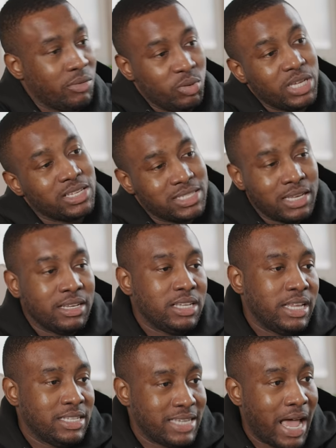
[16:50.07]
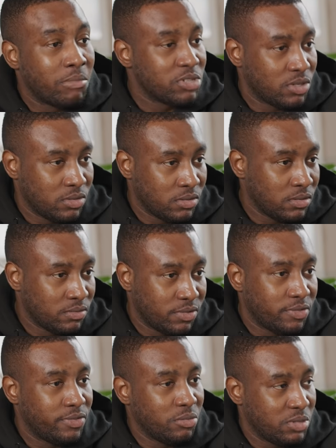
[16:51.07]
and then we can send it into Amazon
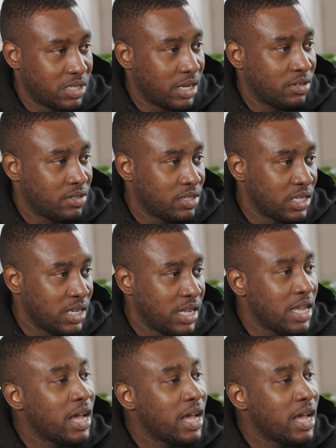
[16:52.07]
fulfillment centers.